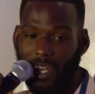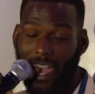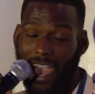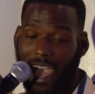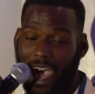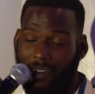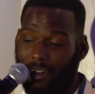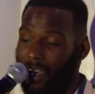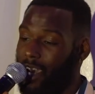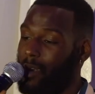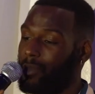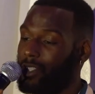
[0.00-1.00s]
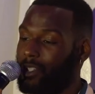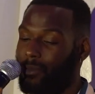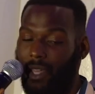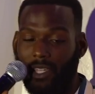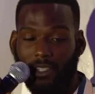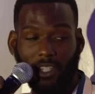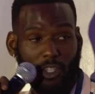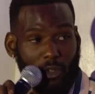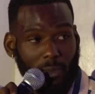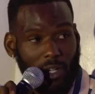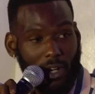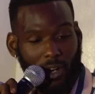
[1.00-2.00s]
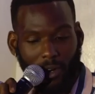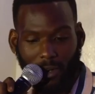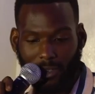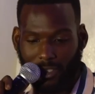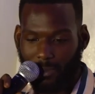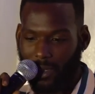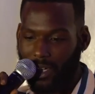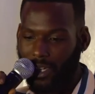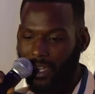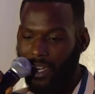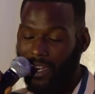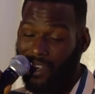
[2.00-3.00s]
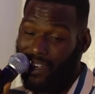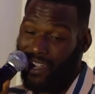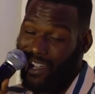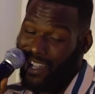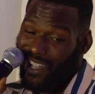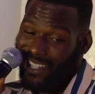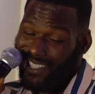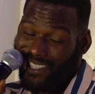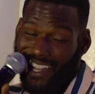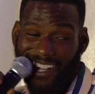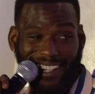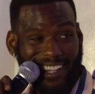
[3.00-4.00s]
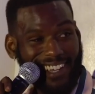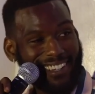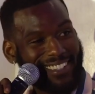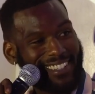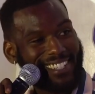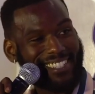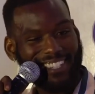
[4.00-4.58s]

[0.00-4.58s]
and I've accomplished amazing human goals, but it's not enough.